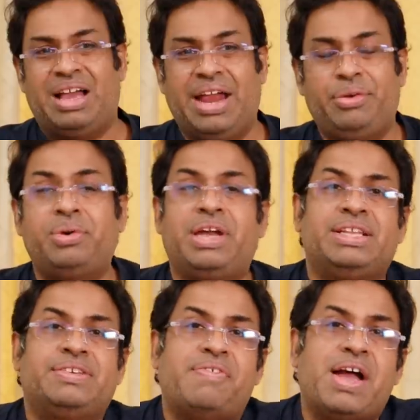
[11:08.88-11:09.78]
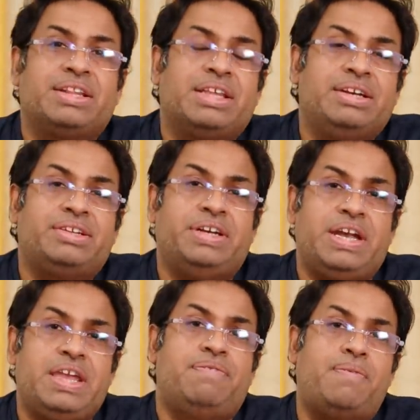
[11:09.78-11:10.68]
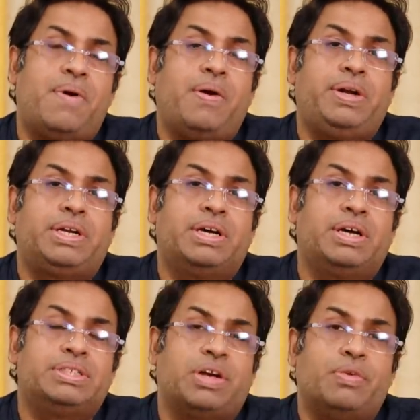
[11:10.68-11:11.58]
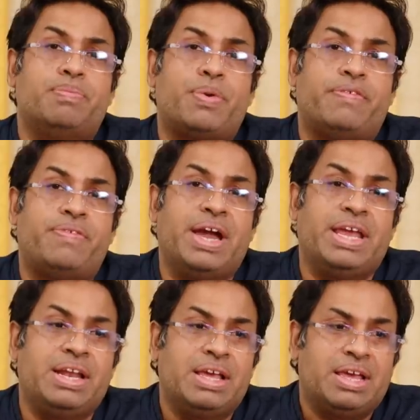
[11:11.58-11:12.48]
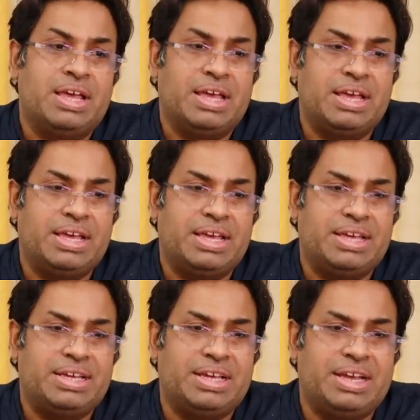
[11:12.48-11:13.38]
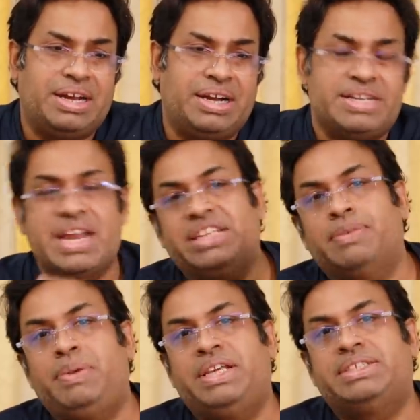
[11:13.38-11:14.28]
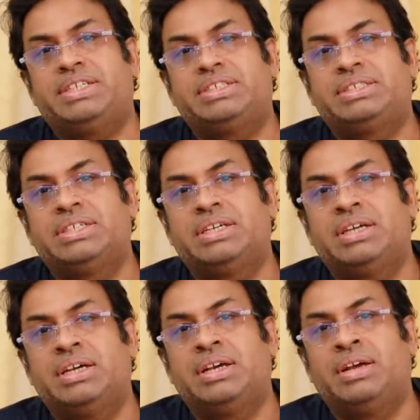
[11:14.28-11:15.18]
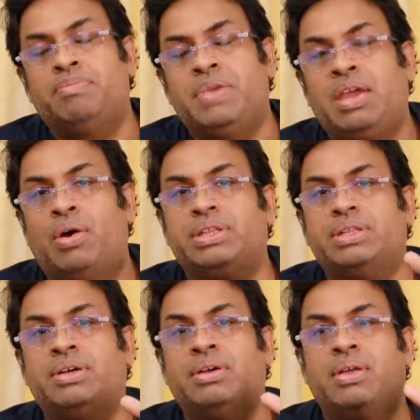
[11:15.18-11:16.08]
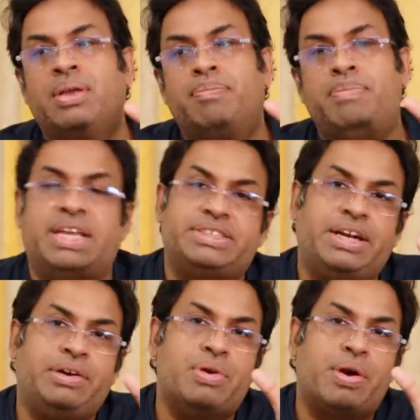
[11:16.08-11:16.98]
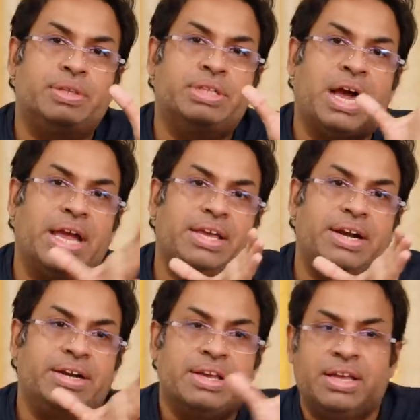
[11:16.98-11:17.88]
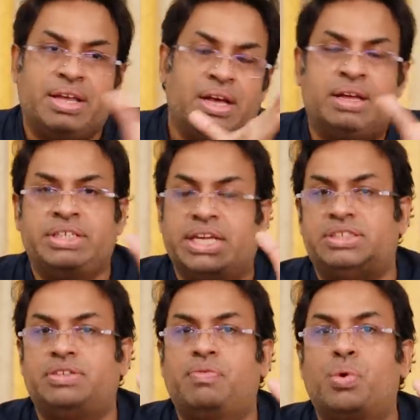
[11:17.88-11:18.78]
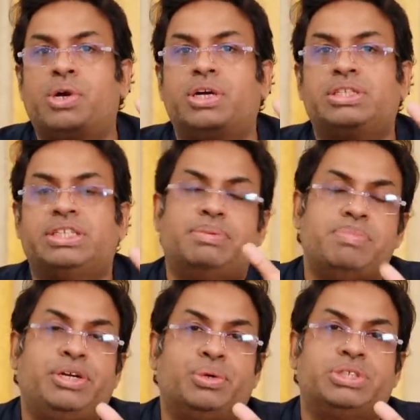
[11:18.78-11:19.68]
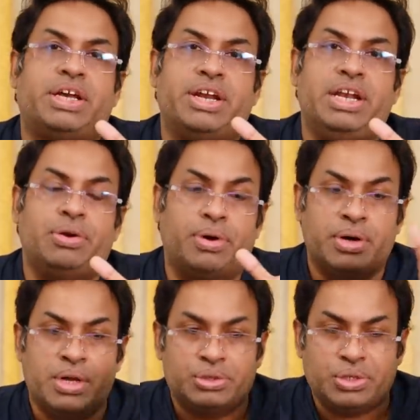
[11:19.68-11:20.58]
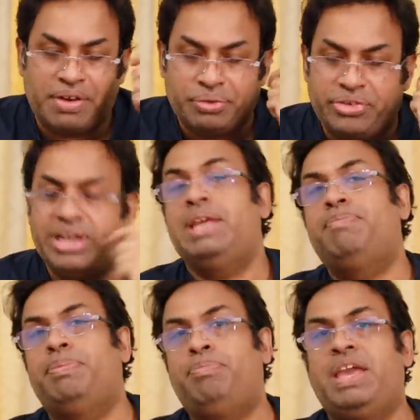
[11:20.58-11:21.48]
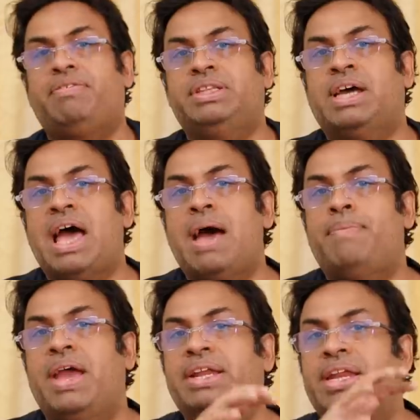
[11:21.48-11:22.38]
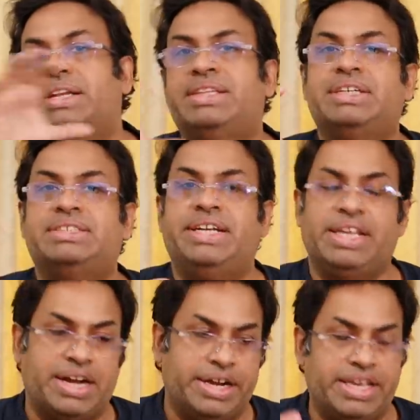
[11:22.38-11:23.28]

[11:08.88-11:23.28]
I don't like the fact that the default sound profile, it neither pleases me on the bass end nor on the higher end. Yes, the vocals and the midtones are really good, so you have to really play with the app and get that setting right.